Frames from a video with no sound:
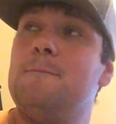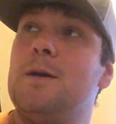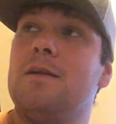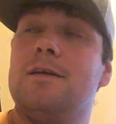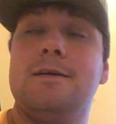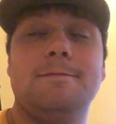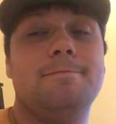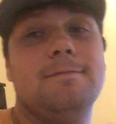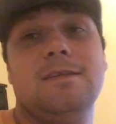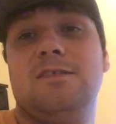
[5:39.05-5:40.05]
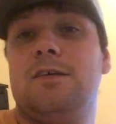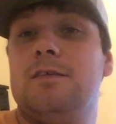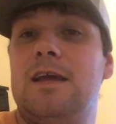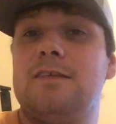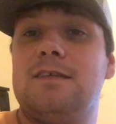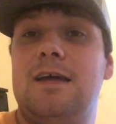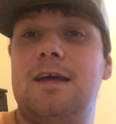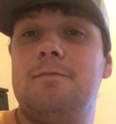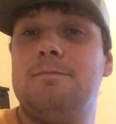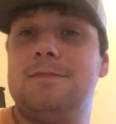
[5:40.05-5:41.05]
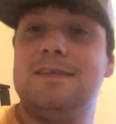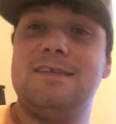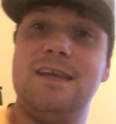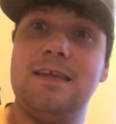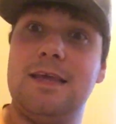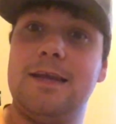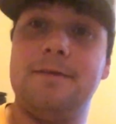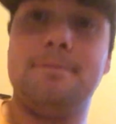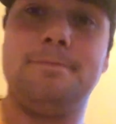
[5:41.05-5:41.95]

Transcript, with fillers: But uh, until next time, see you later.